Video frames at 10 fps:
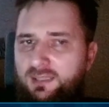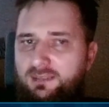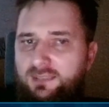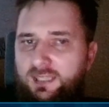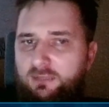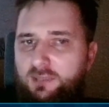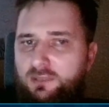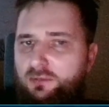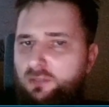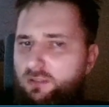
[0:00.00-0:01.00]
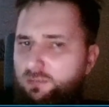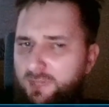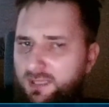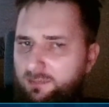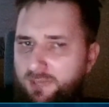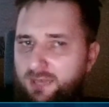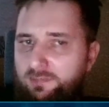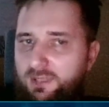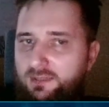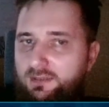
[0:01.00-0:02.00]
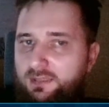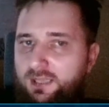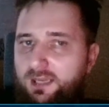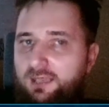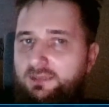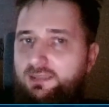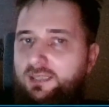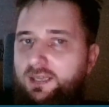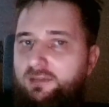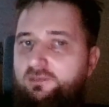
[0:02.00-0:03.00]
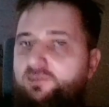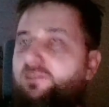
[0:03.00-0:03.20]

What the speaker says: there were not many papers that have